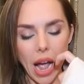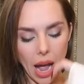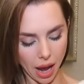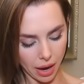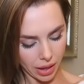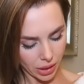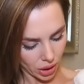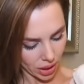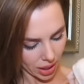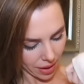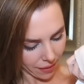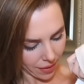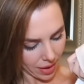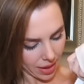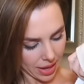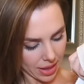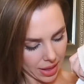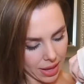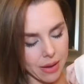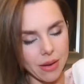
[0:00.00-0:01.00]
Actually, I
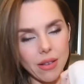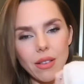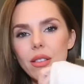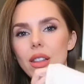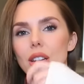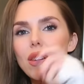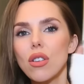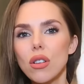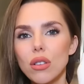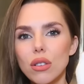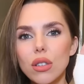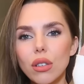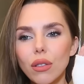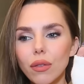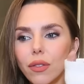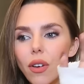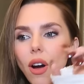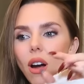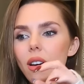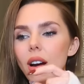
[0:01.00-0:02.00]
feel like they're not too
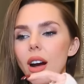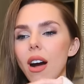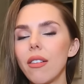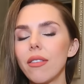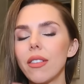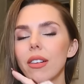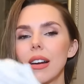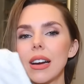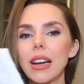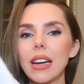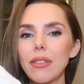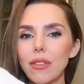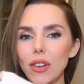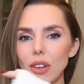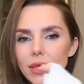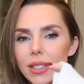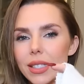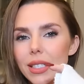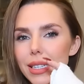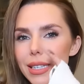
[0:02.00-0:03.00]
far off. I reckon I've
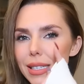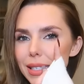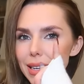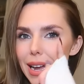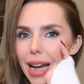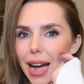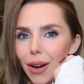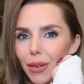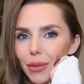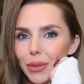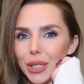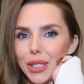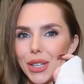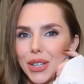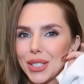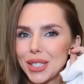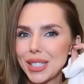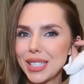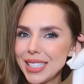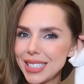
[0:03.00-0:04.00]
got C's now. We
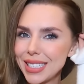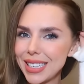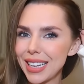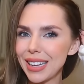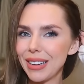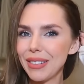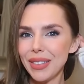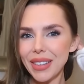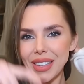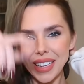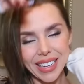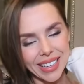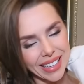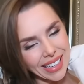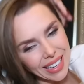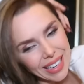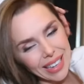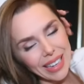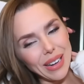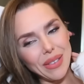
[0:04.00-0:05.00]
just need to
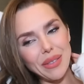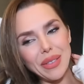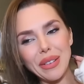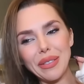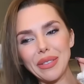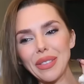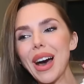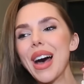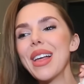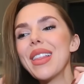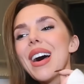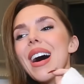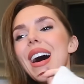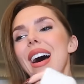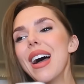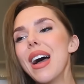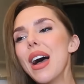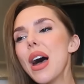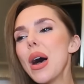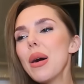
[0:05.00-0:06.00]
get a little bit further.
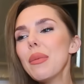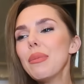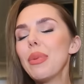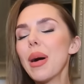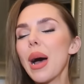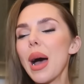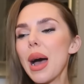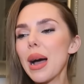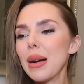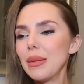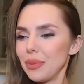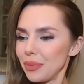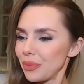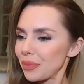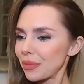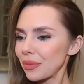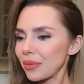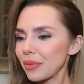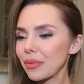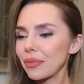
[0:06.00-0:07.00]
But
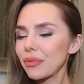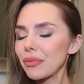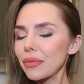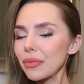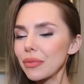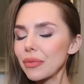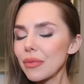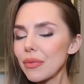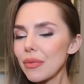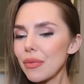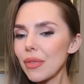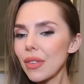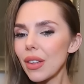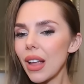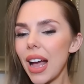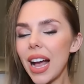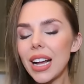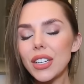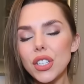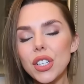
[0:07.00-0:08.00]

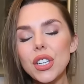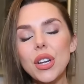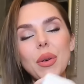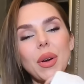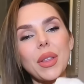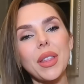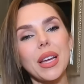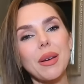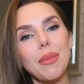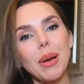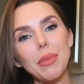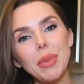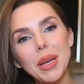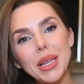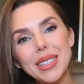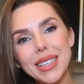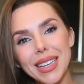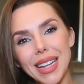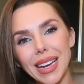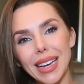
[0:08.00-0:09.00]
actually, no, I think it might be
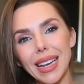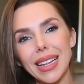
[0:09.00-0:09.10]
a D.